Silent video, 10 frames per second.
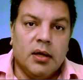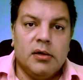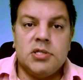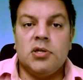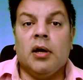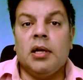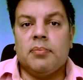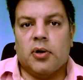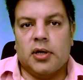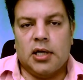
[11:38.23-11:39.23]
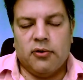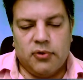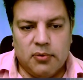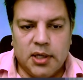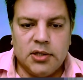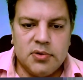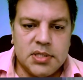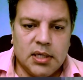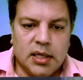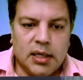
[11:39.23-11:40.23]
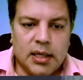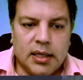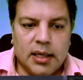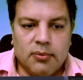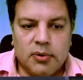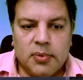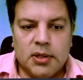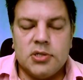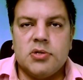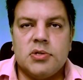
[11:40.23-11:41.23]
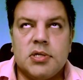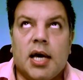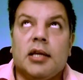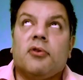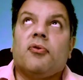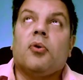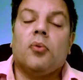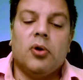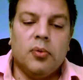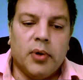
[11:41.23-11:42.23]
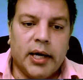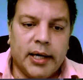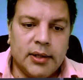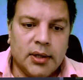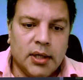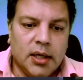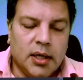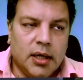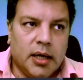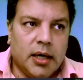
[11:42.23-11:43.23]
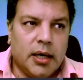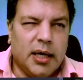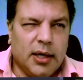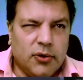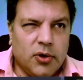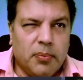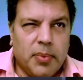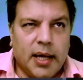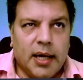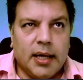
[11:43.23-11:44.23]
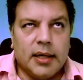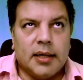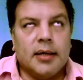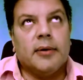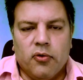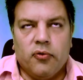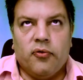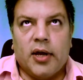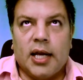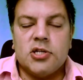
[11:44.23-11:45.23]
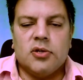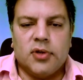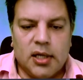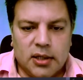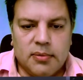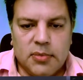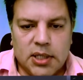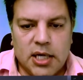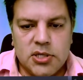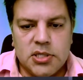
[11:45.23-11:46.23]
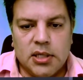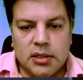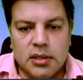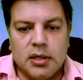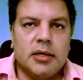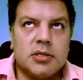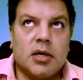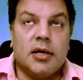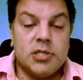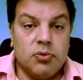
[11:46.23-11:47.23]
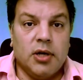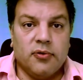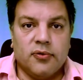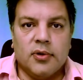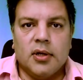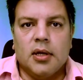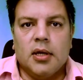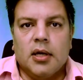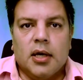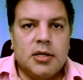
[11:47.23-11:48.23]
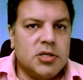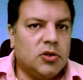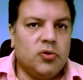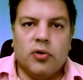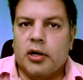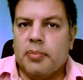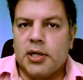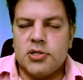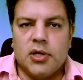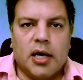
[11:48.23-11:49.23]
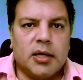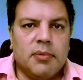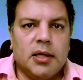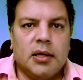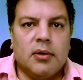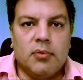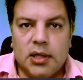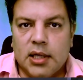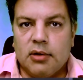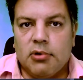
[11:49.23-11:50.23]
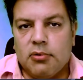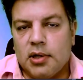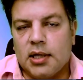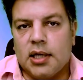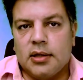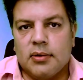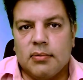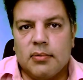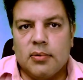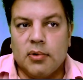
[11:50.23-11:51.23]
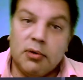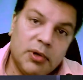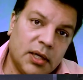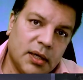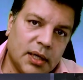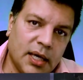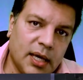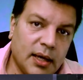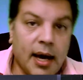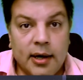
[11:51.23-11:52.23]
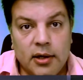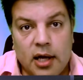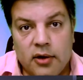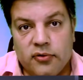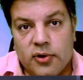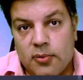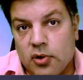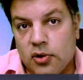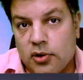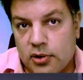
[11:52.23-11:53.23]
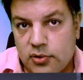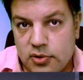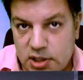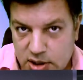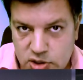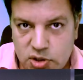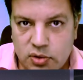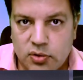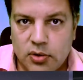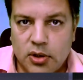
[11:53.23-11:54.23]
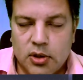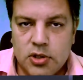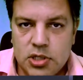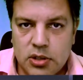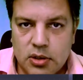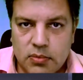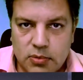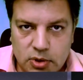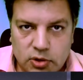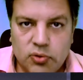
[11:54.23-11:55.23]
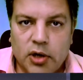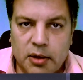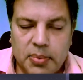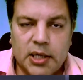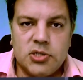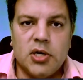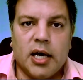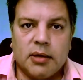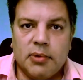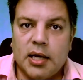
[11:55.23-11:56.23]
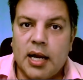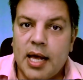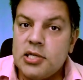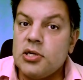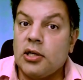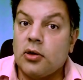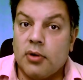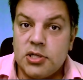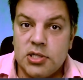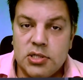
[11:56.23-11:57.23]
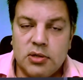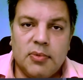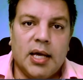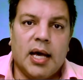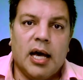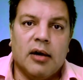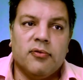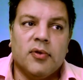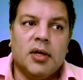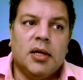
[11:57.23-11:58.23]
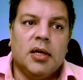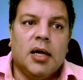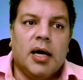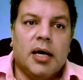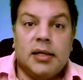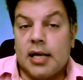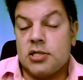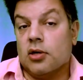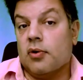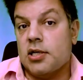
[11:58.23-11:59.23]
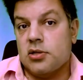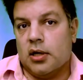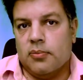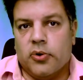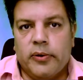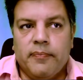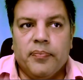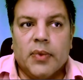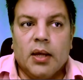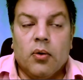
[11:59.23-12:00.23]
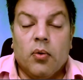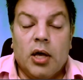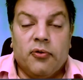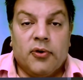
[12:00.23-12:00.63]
A starting point, if you were interested in it, it would be the Society for Worldwide Interbank Financial Telecommunication. It's called SWIFT. It's a 200-page document. Read it, reread it, reread it again. Hire a law firm or a lawyer to teach you the 200-page document and answer any questions you may have. That's a great starting point. If